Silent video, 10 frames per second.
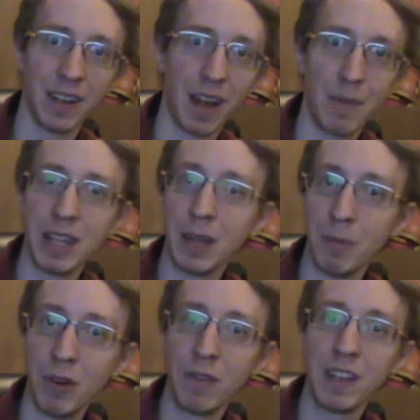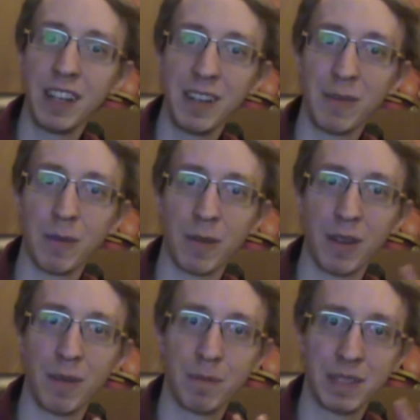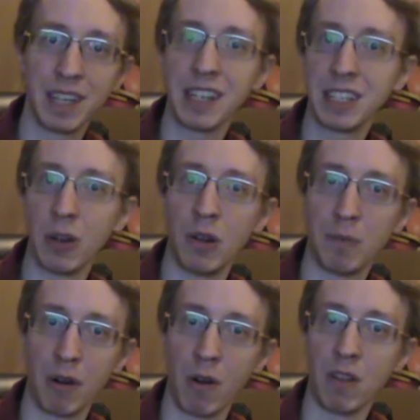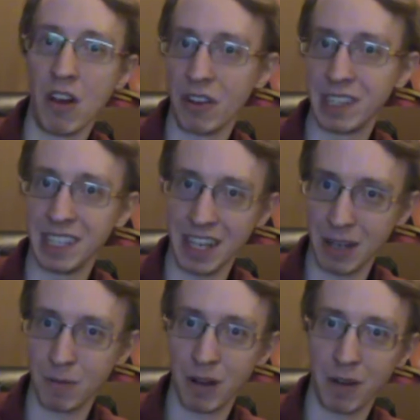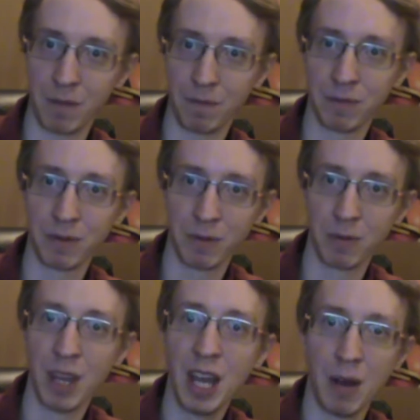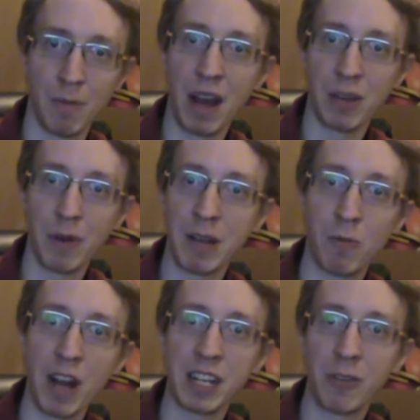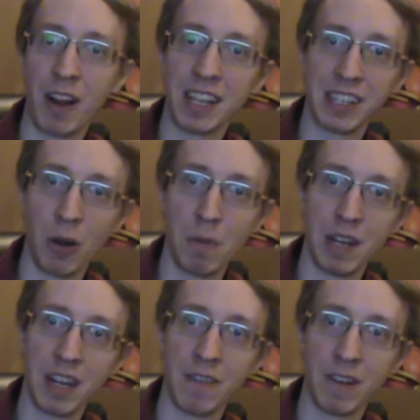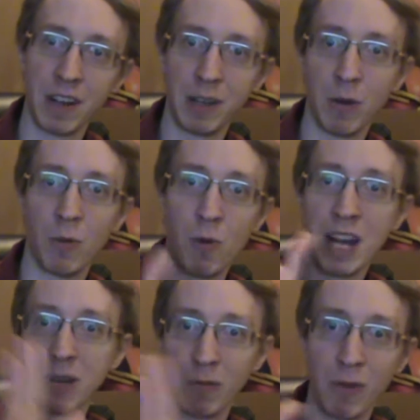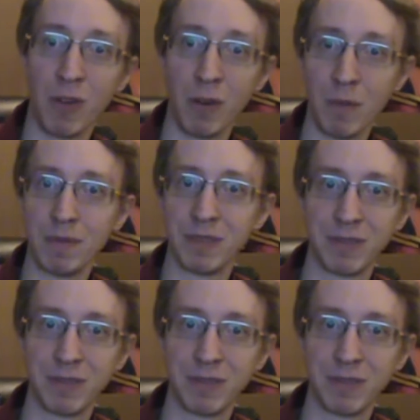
I mean, the movie, besides the whole prologue scene where, by the way, white credits open in a very white room.